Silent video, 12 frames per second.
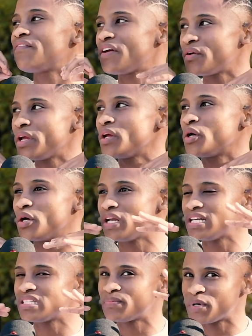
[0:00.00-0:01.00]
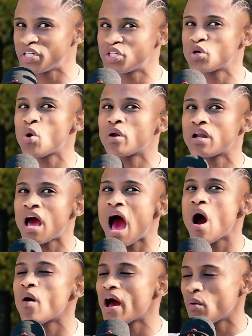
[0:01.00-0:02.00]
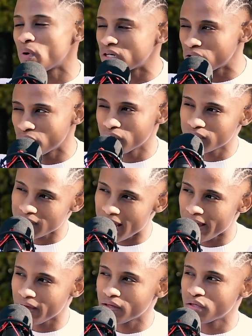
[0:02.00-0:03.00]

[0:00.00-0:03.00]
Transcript: very good inspiration on how I want to look like.